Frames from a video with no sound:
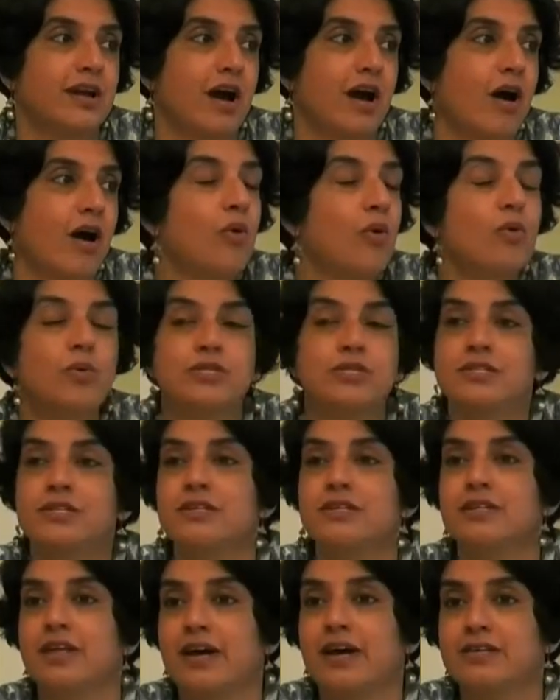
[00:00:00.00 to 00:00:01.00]
How was it
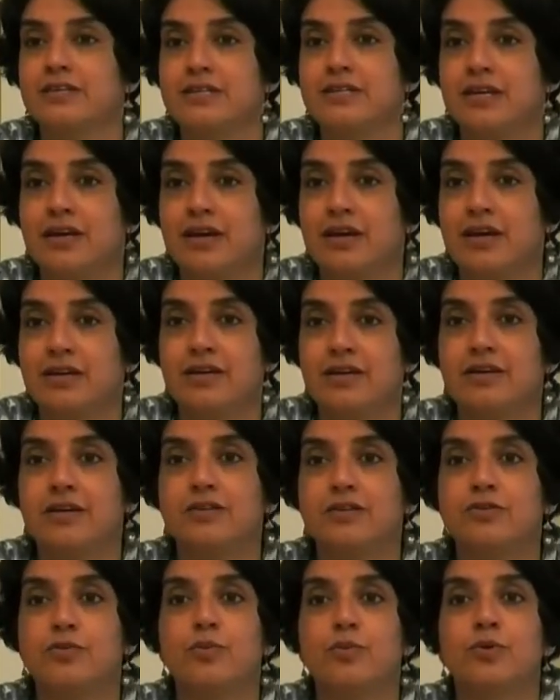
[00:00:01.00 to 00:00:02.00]
that
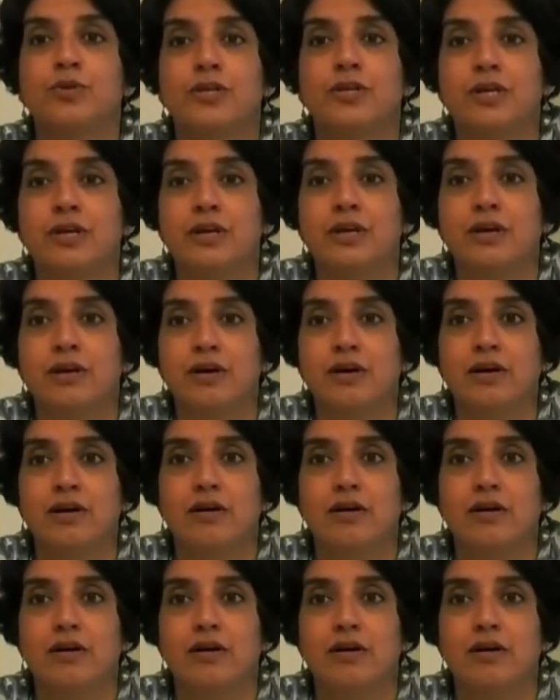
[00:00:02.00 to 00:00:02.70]
Narendra Modi